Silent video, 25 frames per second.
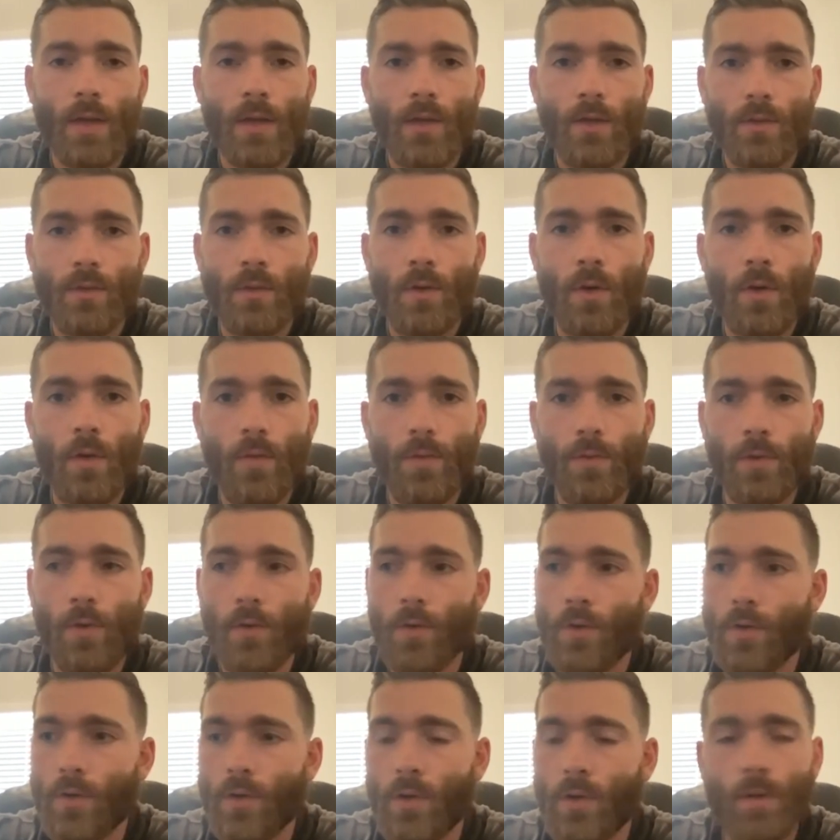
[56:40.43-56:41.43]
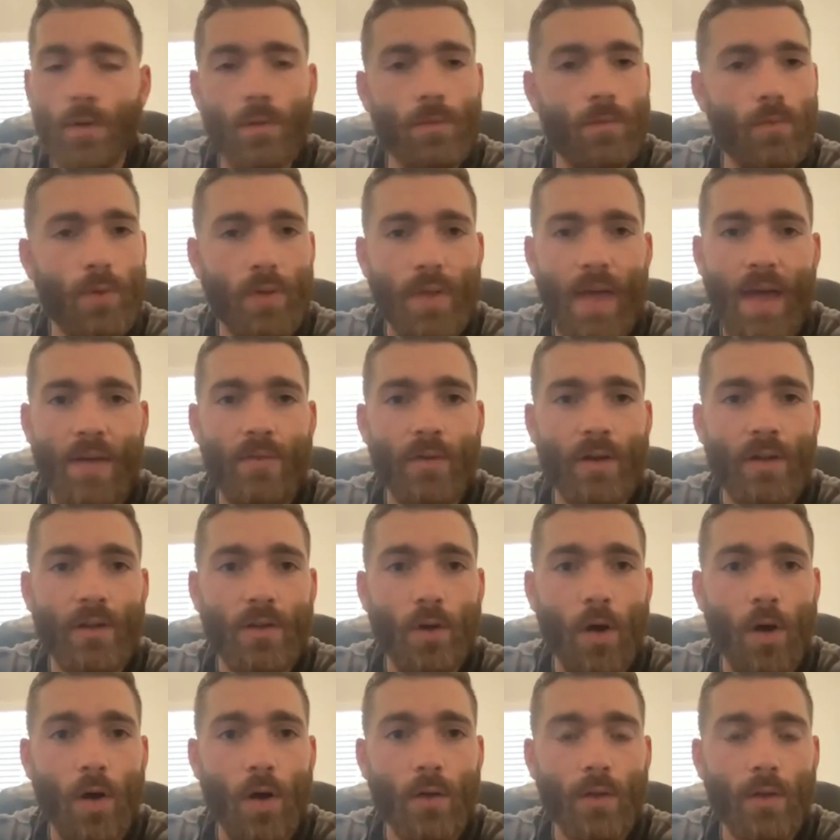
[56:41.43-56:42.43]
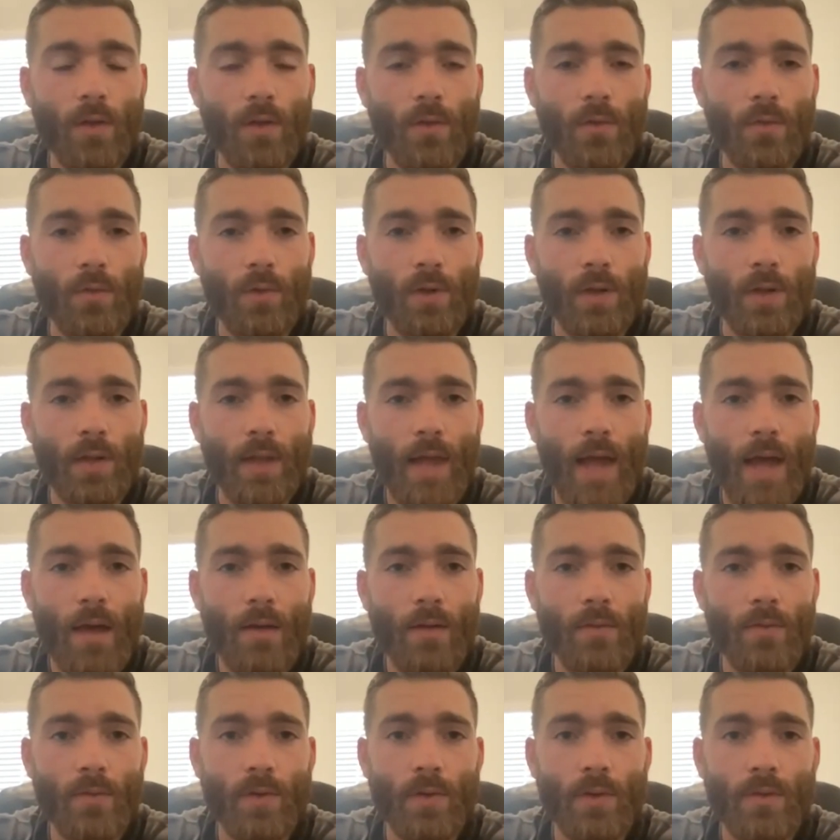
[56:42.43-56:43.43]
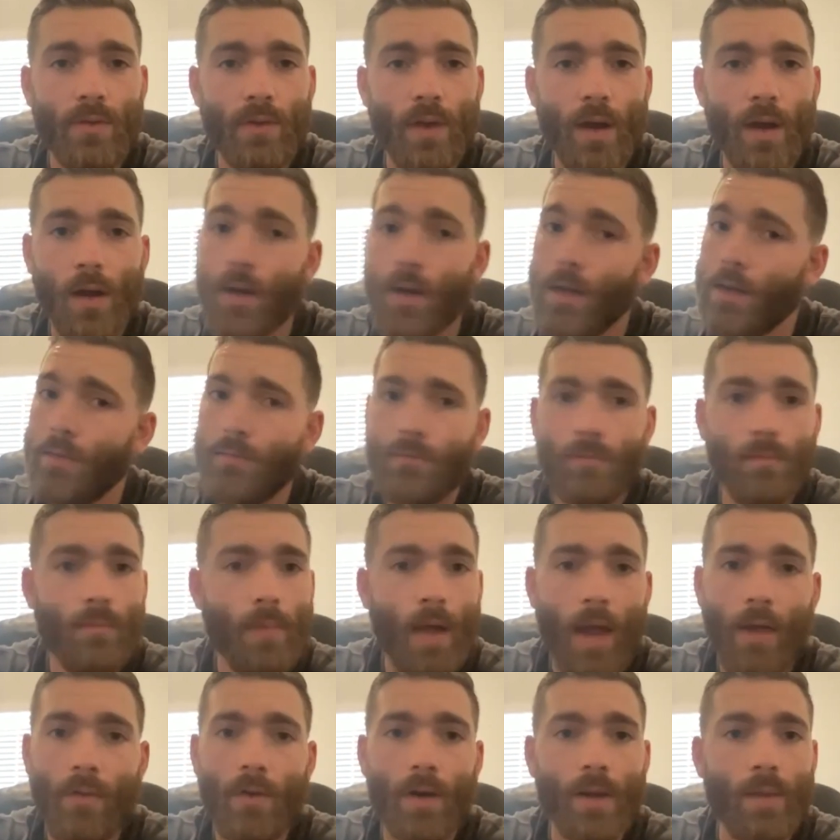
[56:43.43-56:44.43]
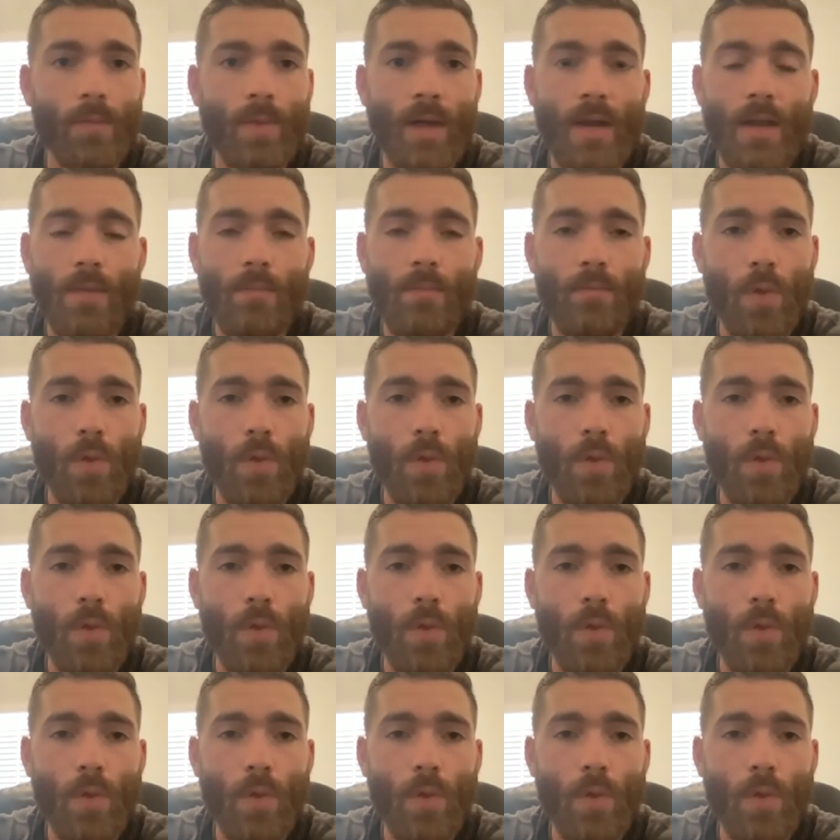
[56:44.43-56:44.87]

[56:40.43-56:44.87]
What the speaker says: So if you're good with having a dog that's really loud and really scary, I recommend it.